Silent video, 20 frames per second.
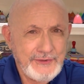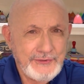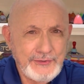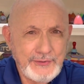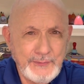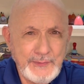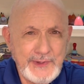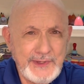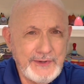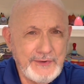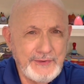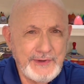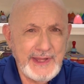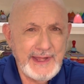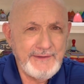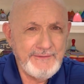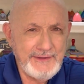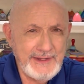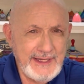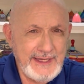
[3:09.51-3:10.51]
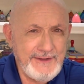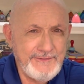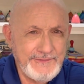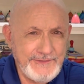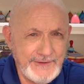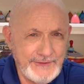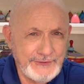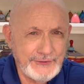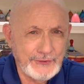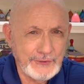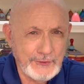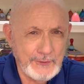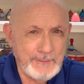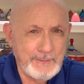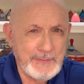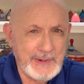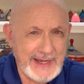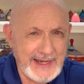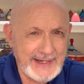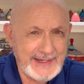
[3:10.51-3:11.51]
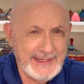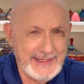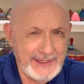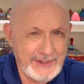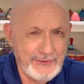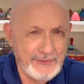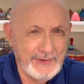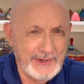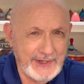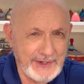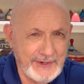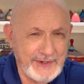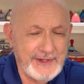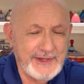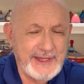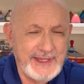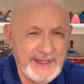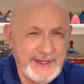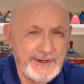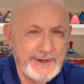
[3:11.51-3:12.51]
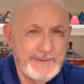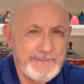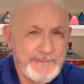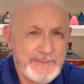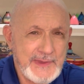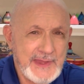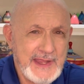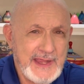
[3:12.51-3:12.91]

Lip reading: So we don't have any physical body going on here.